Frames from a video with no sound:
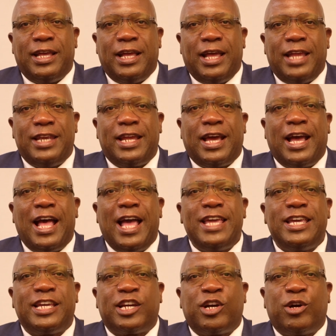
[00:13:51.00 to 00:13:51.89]
and the
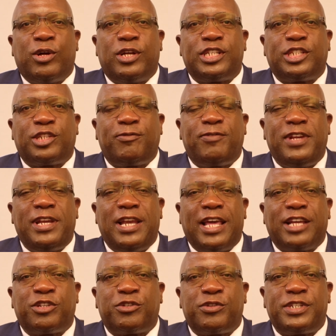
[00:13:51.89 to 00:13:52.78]
high cost of
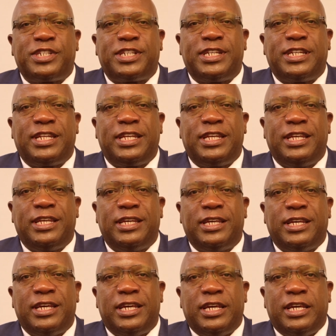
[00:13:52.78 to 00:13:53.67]
electricity
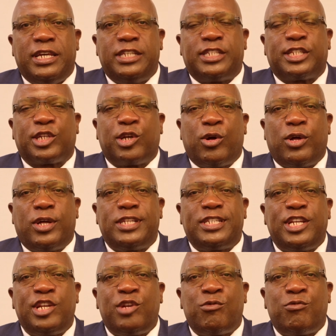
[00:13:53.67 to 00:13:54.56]
is
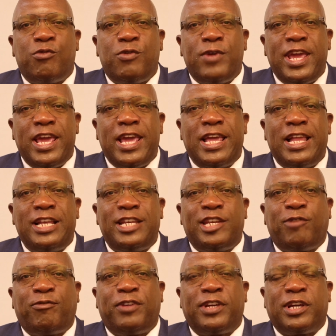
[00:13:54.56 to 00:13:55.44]
causing real
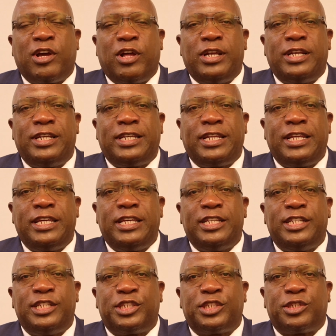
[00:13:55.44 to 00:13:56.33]

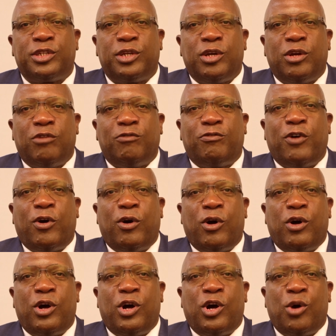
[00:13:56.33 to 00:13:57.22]
difficulties
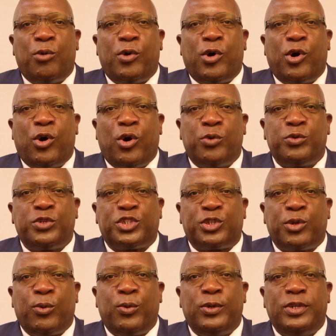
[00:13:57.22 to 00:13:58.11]
for our
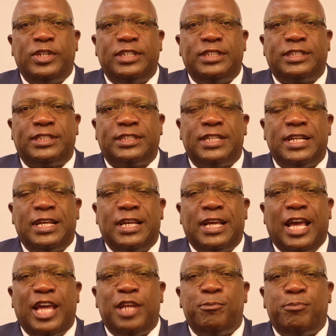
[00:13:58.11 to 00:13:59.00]
households
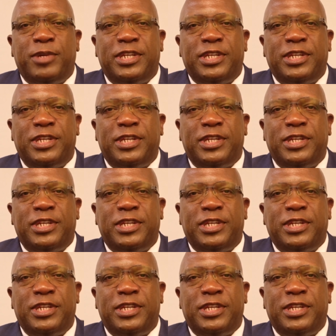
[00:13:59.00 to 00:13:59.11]
and